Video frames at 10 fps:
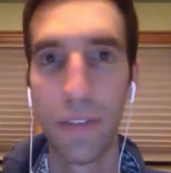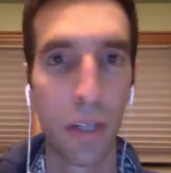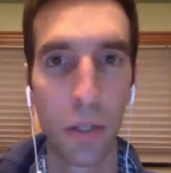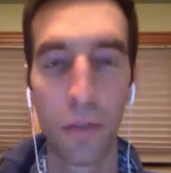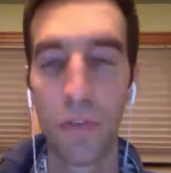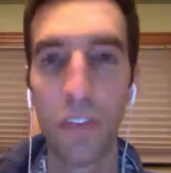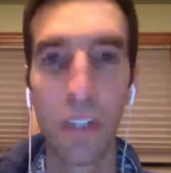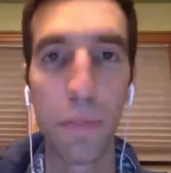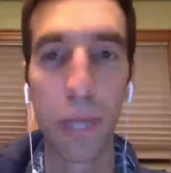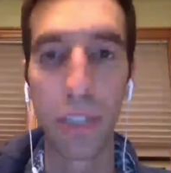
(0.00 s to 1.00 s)

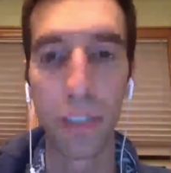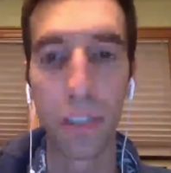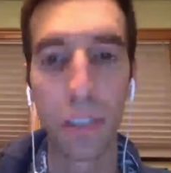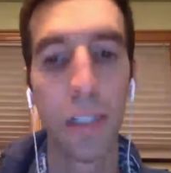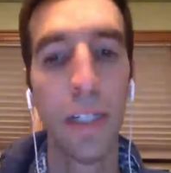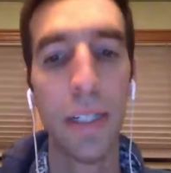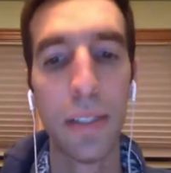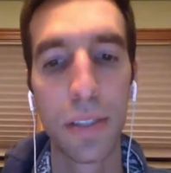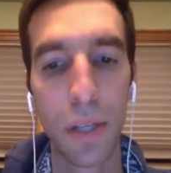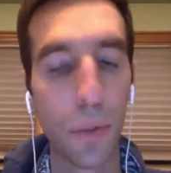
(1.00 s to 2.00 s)
150 patients.
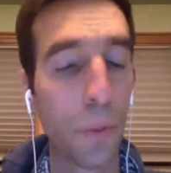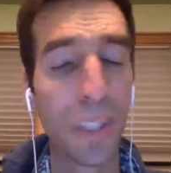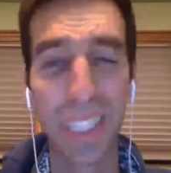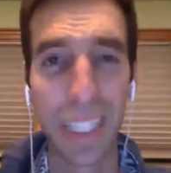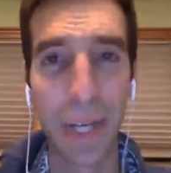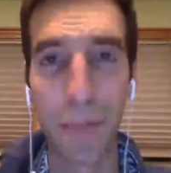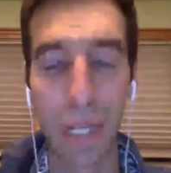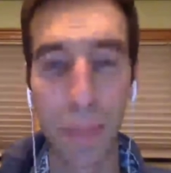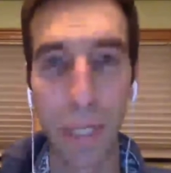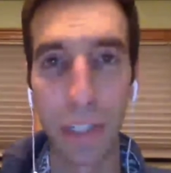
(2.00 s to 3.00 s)
So it wasn't that
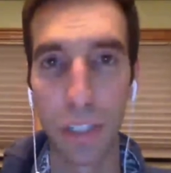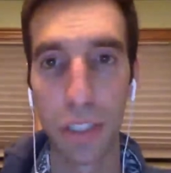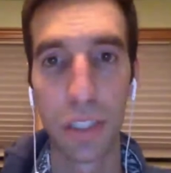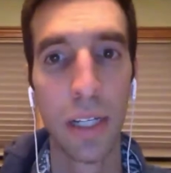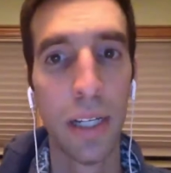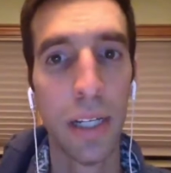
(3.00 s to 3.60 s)
many patients.